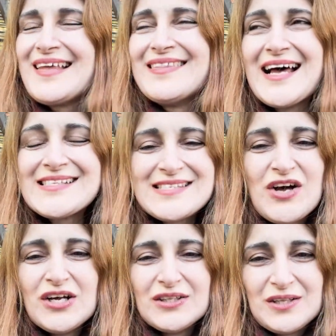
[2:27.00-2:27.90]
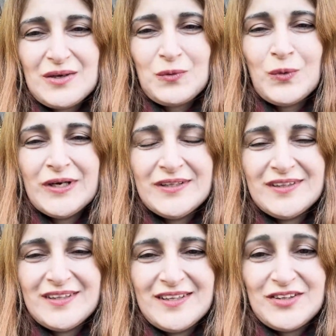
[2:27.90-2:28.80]
that's not what
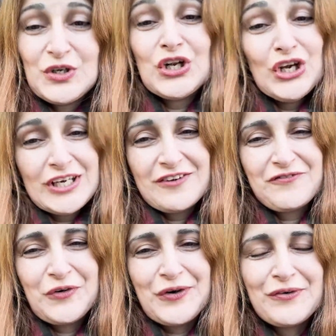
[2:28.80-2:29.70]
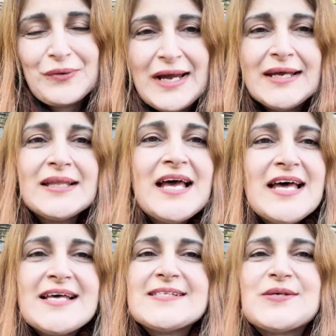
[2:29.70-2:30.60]
they're looking for, right?
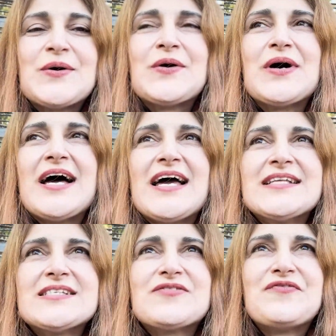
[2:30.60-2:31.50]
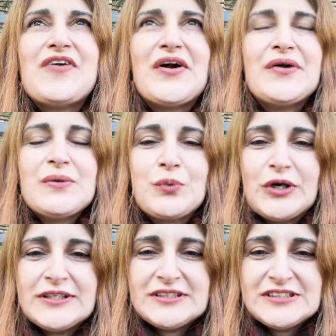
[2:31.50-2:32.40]
So it's very
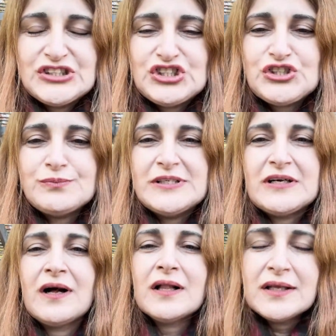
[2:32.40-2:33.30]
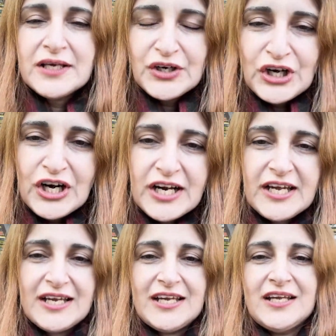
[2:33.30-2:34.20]
important to be clear
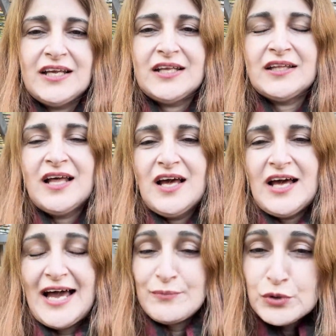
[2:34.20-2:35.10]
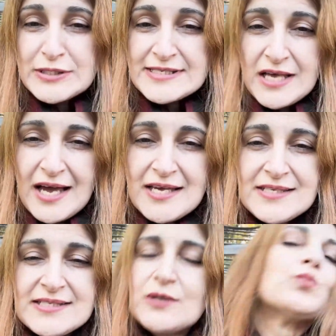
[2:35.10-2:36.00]
and
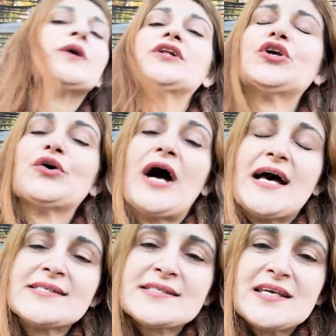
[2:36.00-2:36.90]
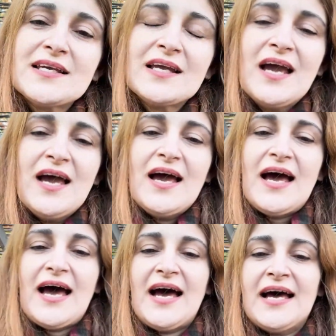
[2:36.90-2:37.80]
precise in what you're asking,
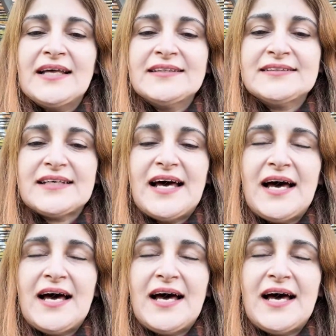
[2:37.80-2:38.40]
and